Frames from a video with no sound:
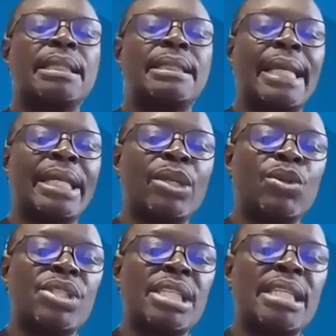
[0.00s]

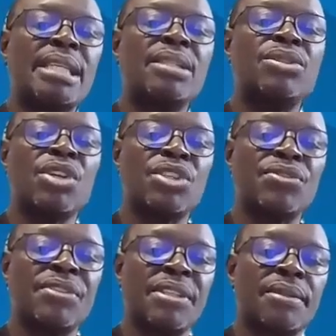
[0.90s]
technology
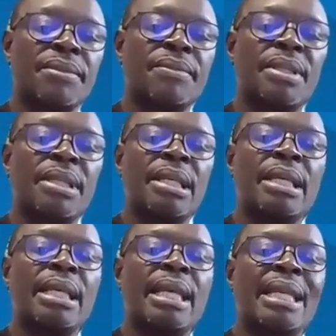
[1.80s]
transfer,
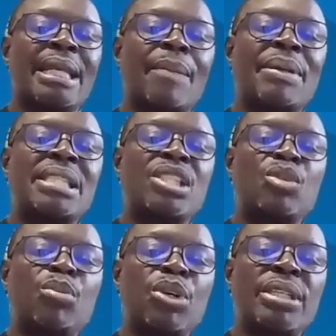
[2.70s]
and capacity
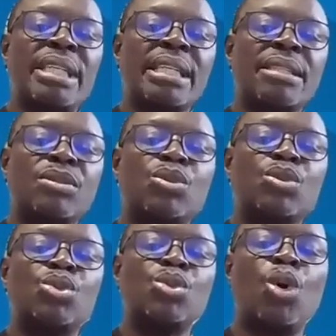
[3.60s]
building
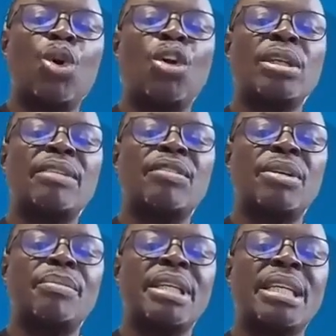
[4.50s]
to all
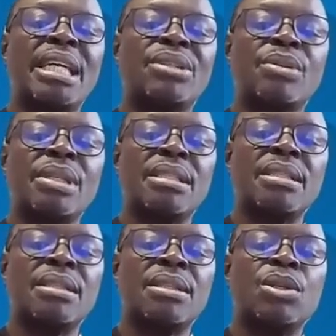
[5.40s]
developing countries
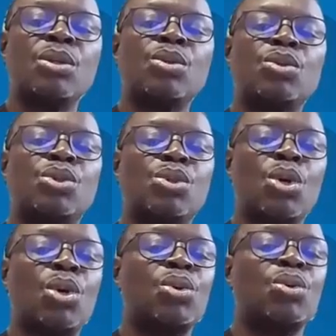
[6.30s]

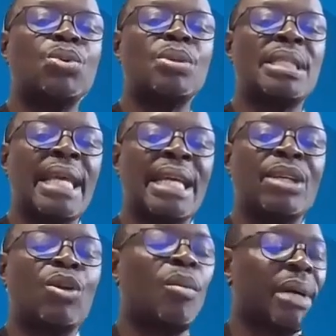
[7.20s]
so they can
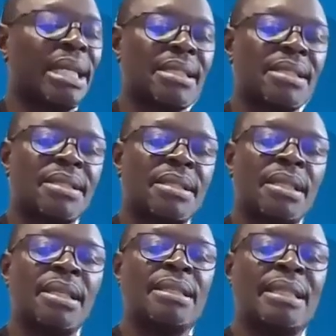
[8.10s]
combat
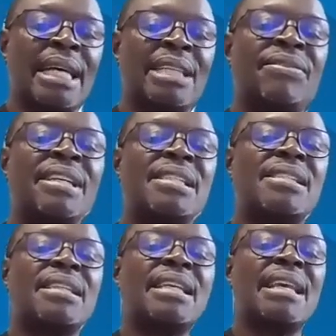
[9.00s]
the
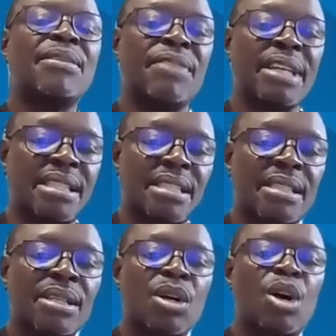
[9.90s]
adverse effect
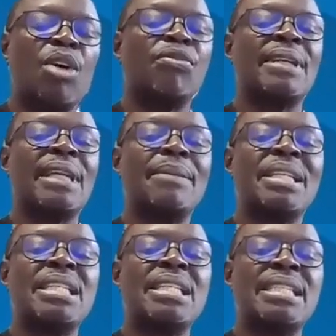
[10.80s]
of
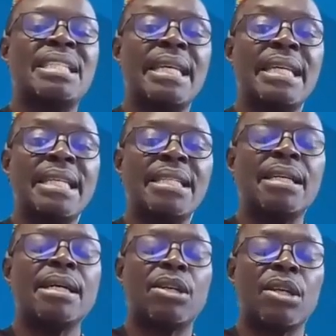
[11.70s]
climate change
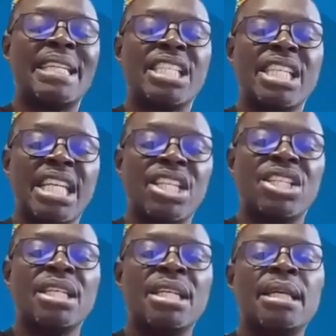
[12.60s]

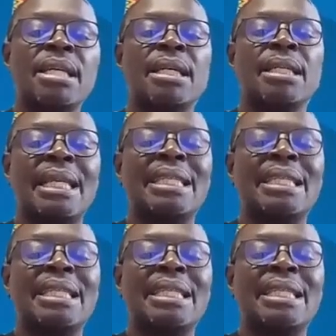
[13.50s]
that